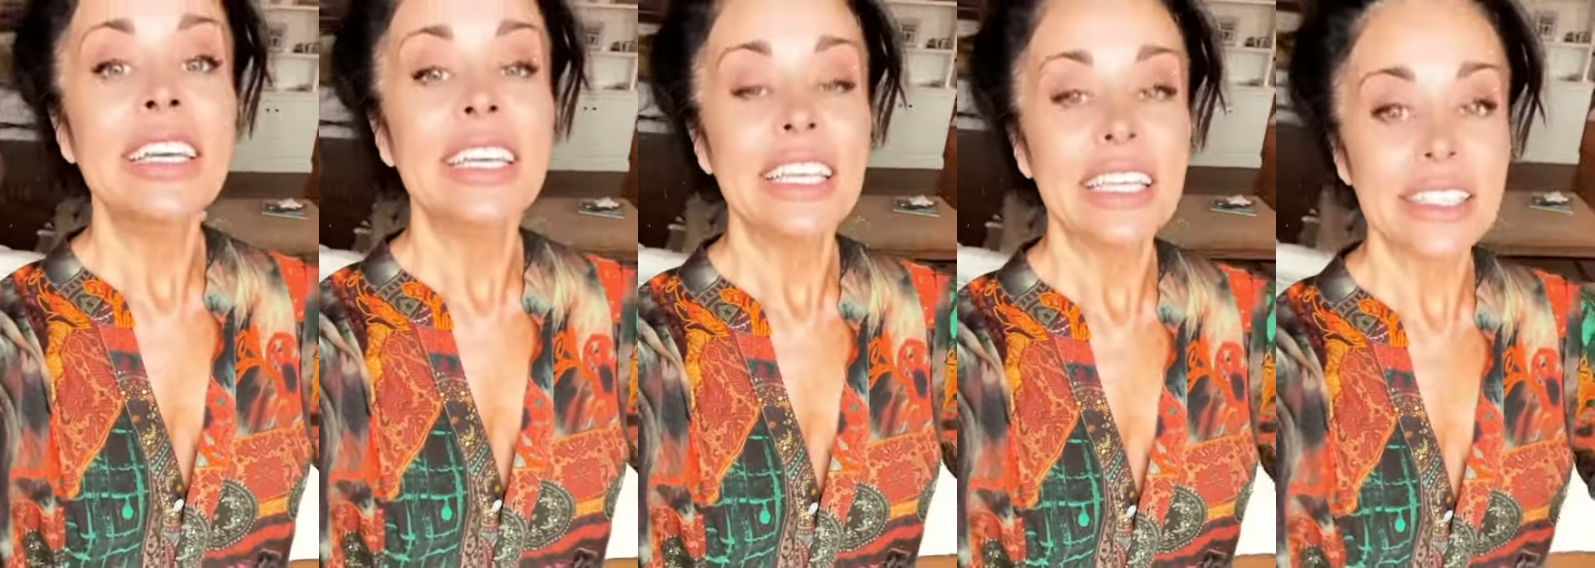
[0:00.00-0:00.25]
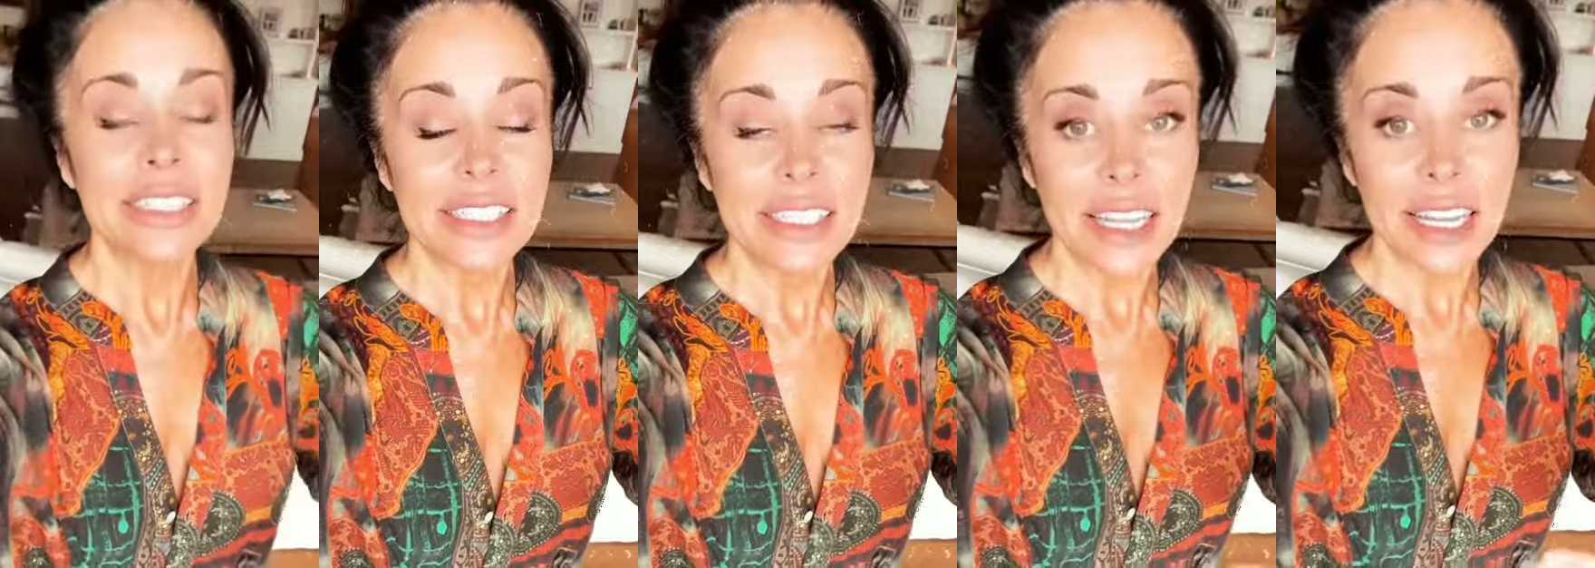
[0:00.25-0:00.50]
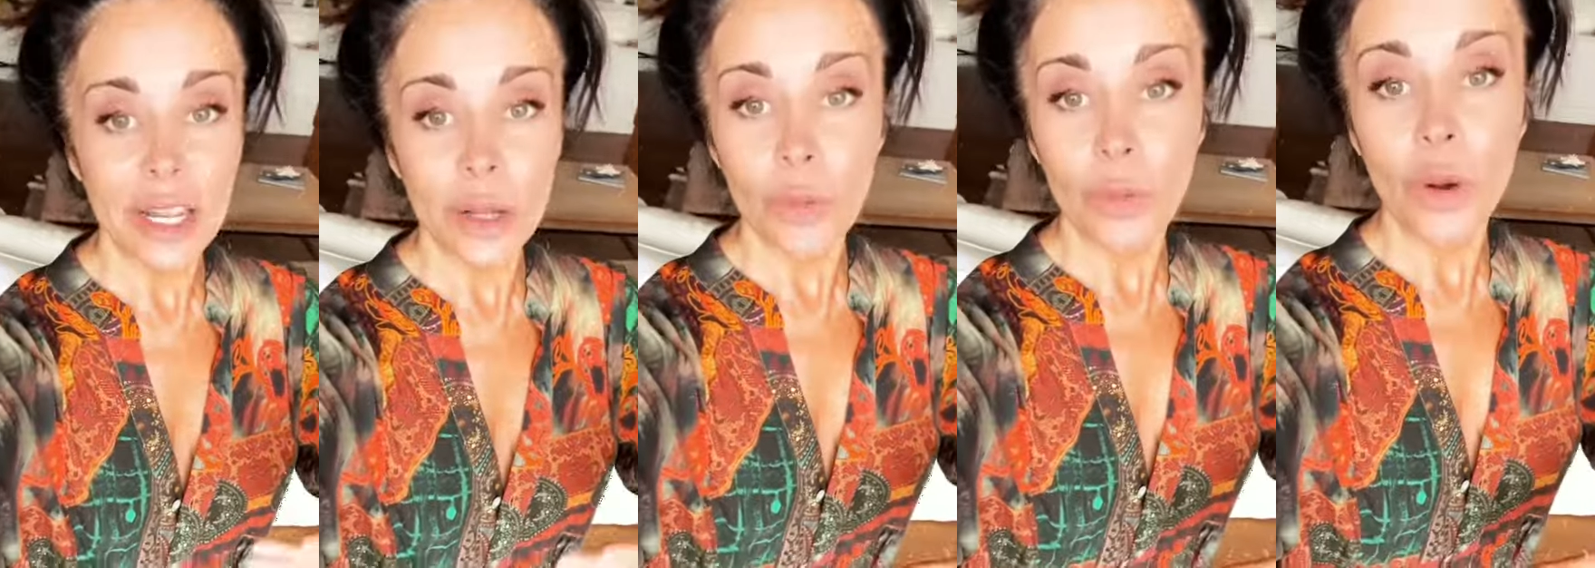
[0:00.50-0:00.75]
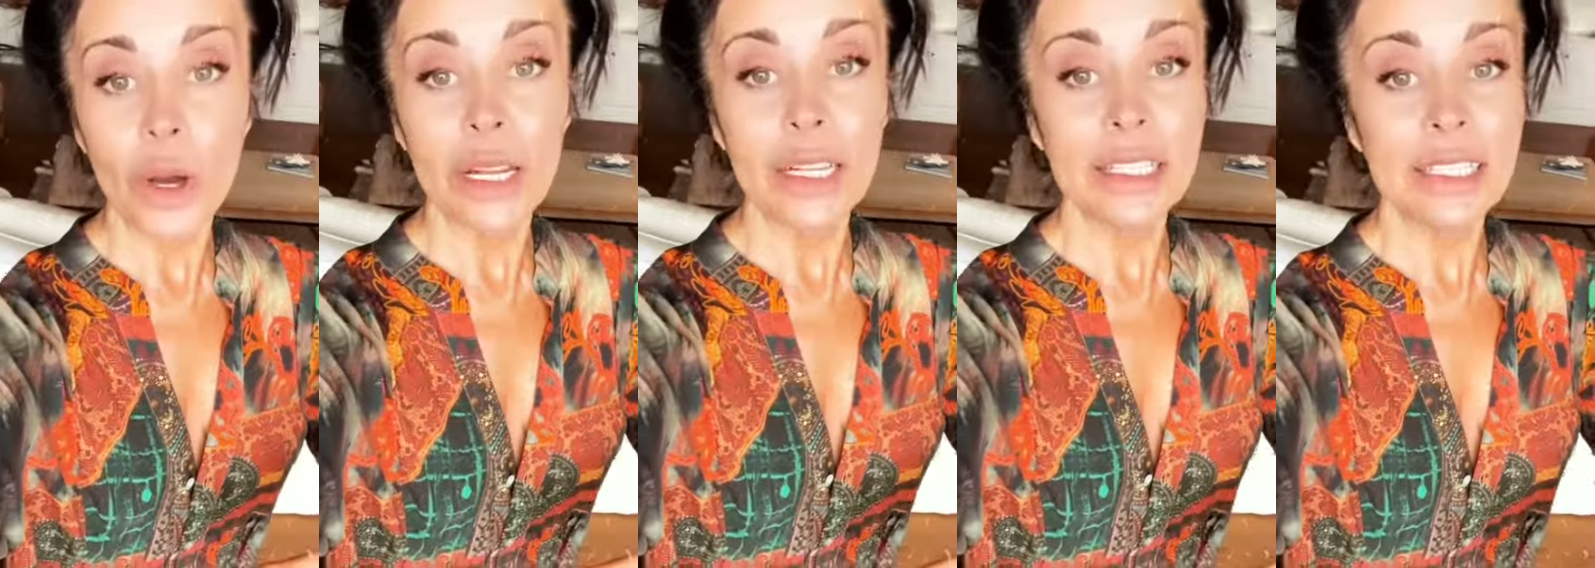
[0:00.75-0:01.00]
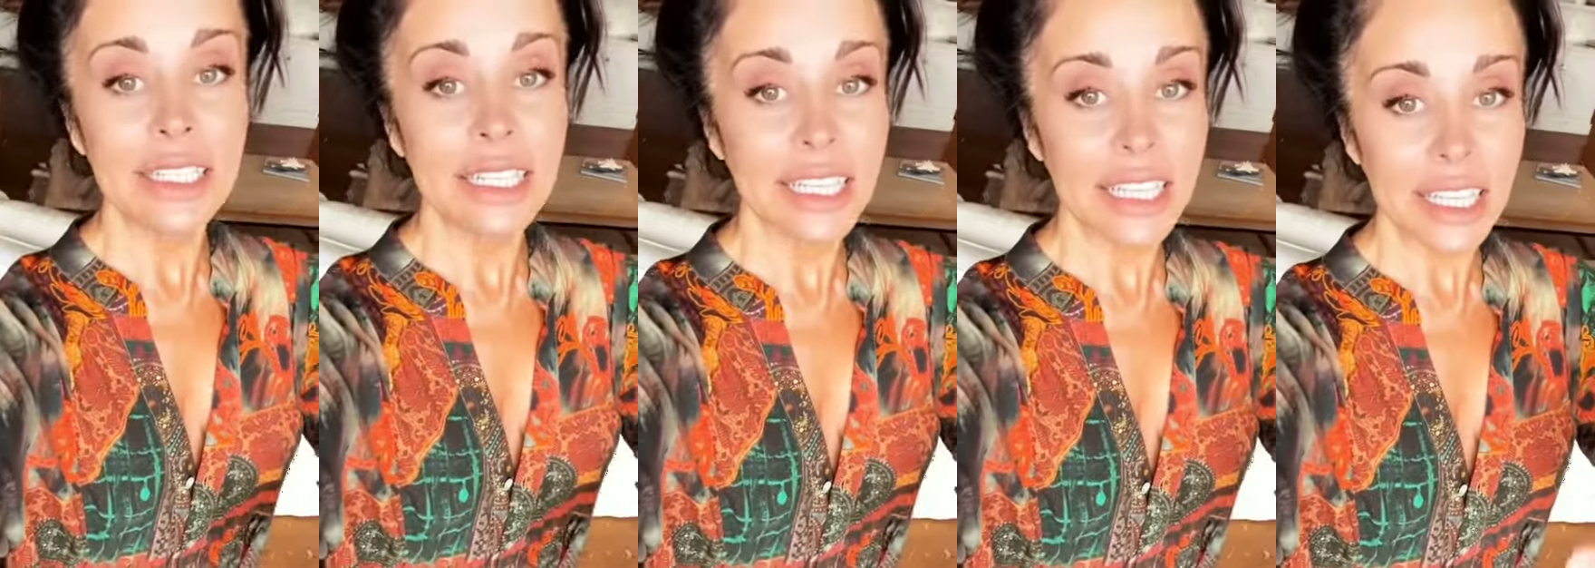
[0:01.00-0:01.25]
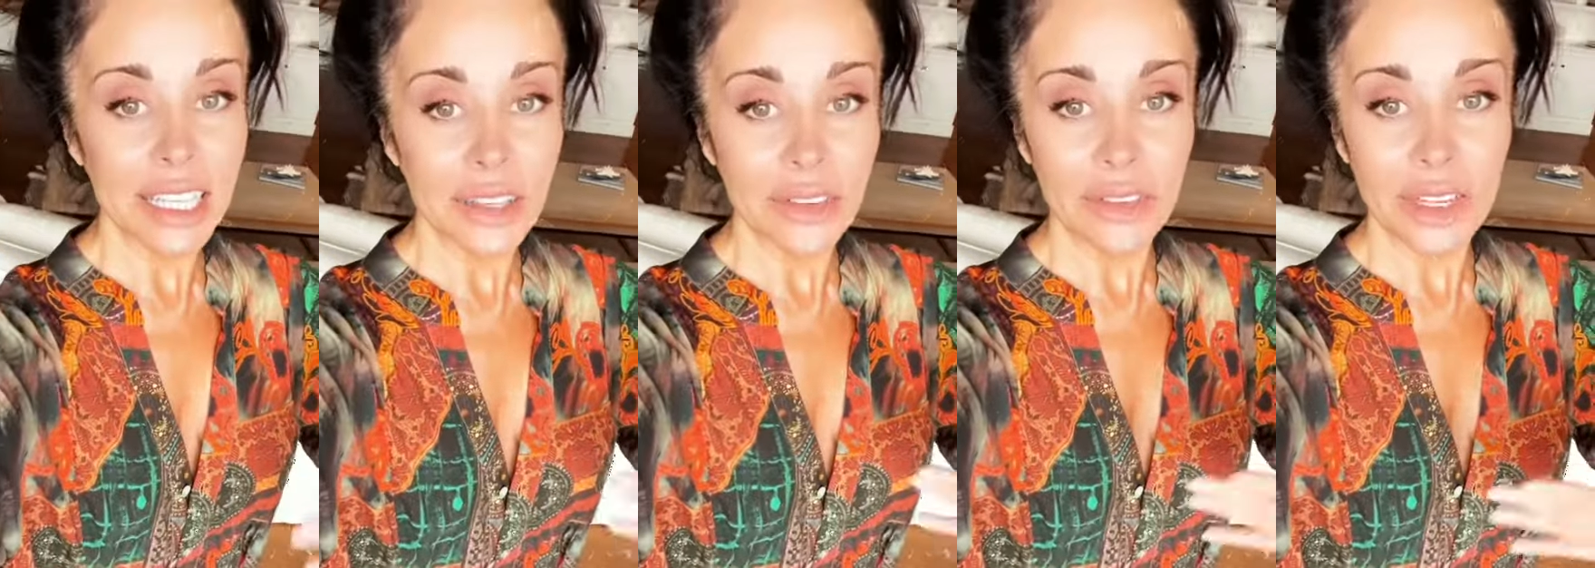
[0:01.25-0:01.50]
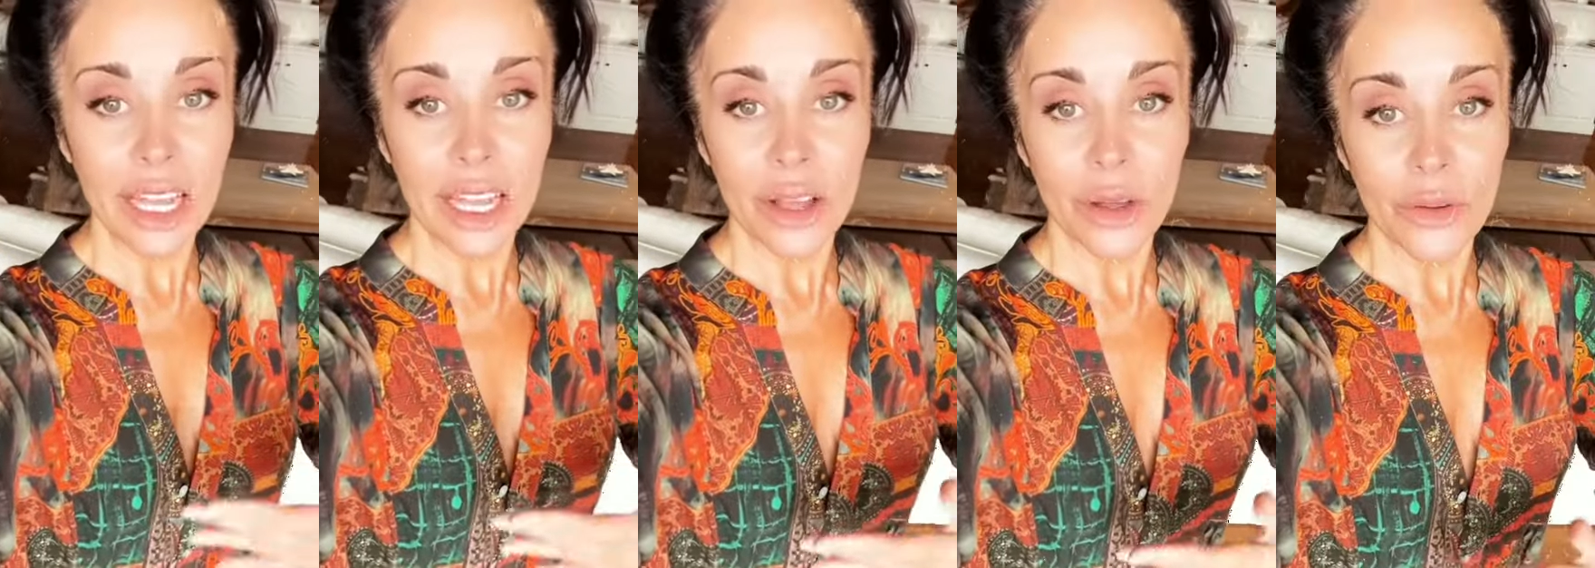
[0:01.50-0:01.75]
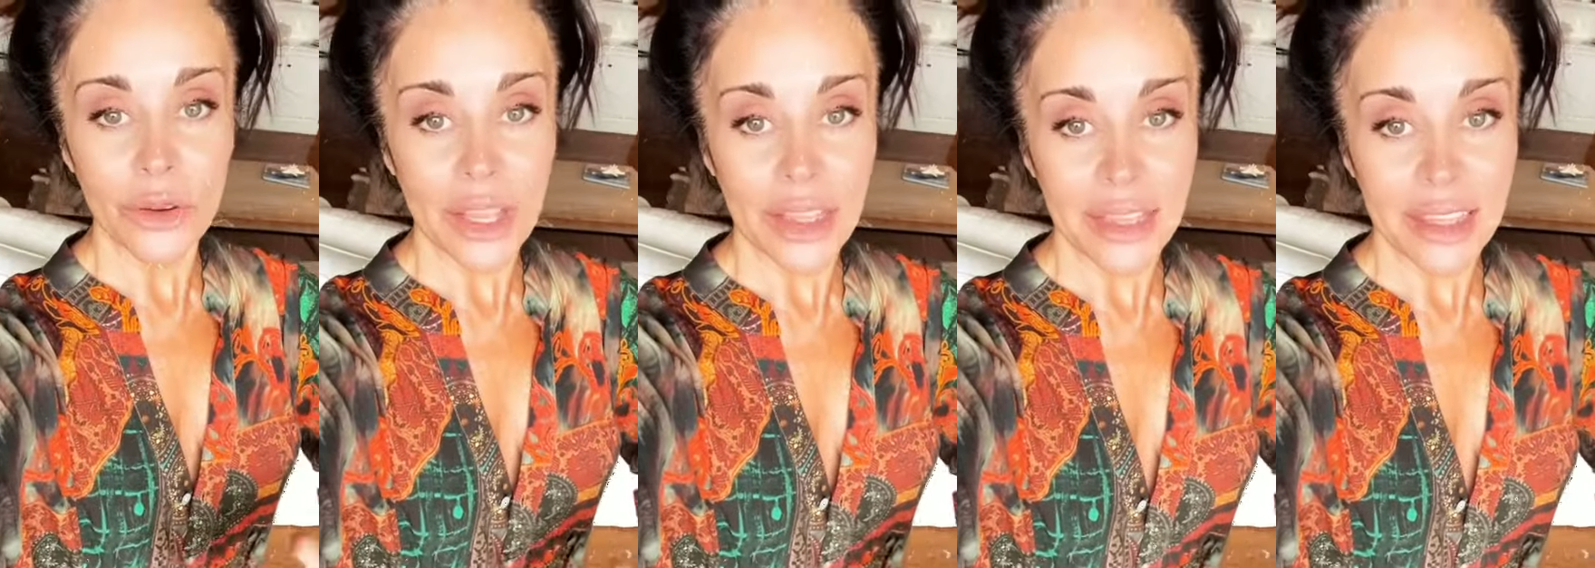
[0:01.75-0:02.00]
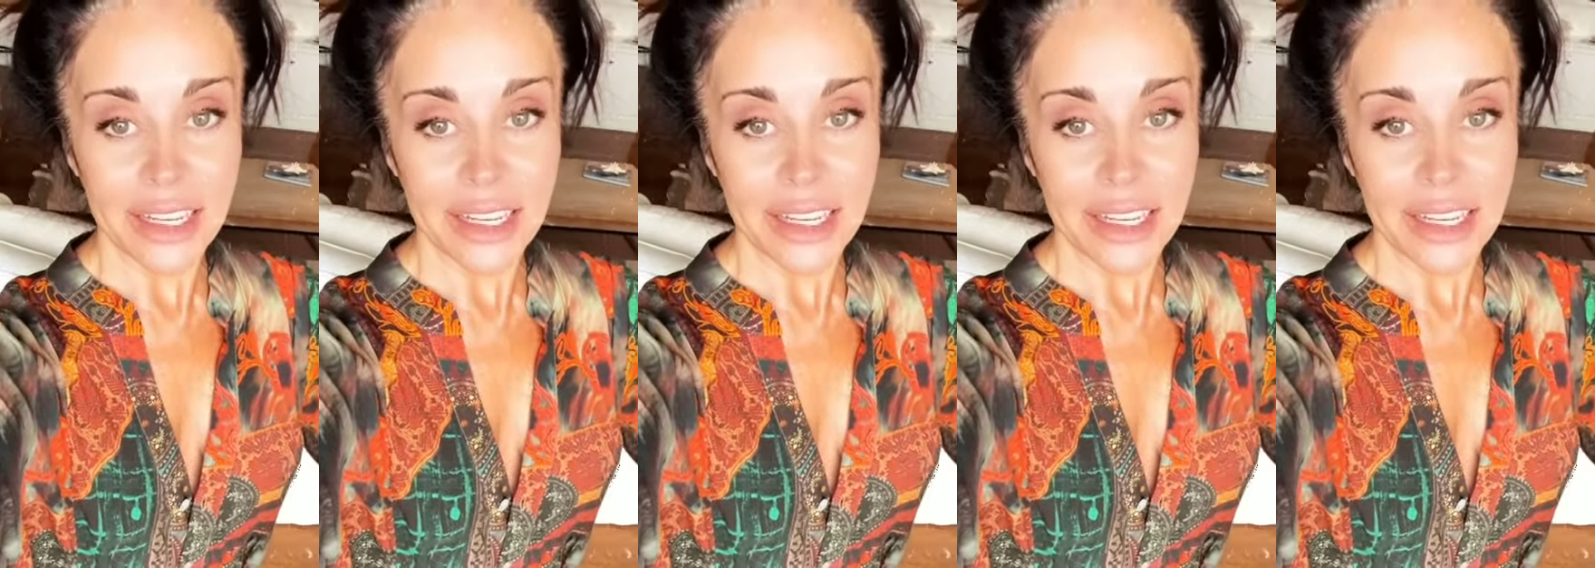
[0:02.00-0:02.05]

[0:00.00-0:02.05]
it's that I wanted to even out